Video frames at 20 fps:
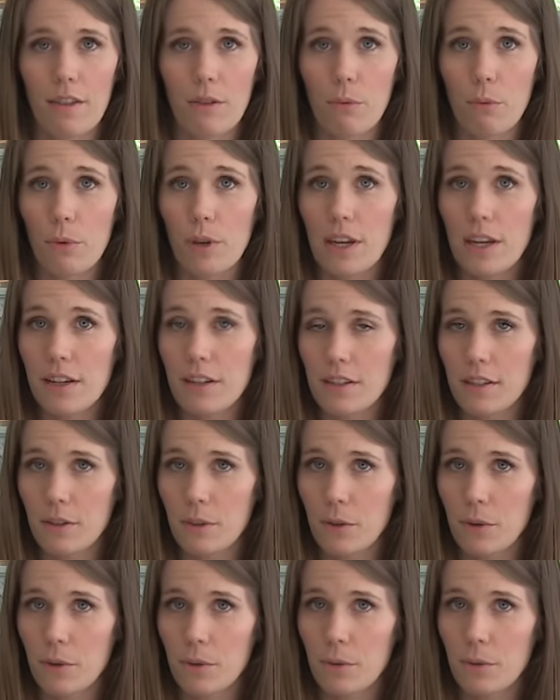3
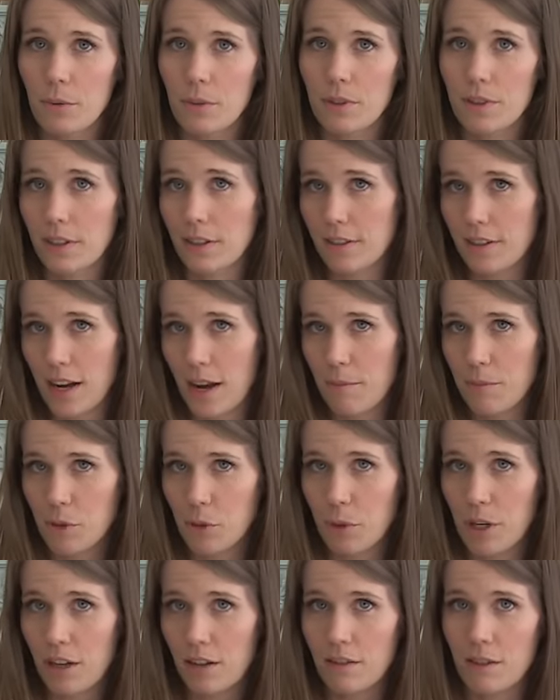to 6 times
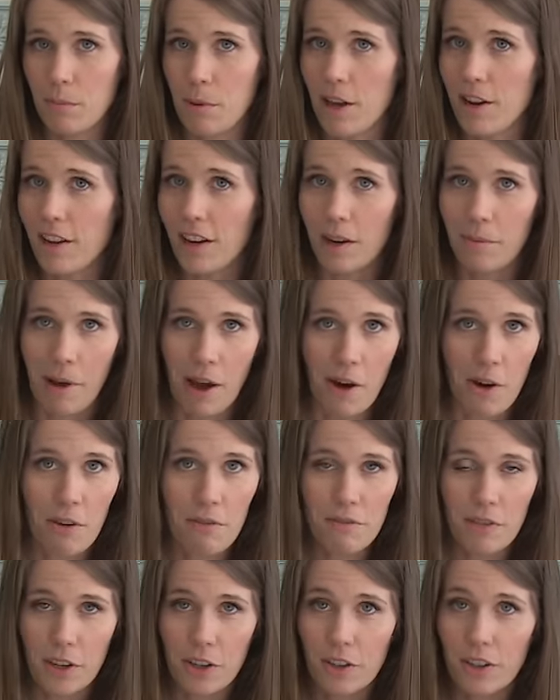a week, depending on how
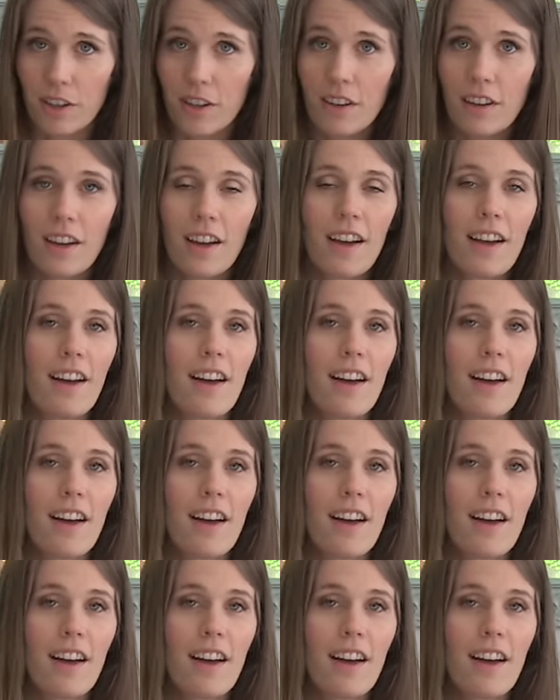I'm feeling.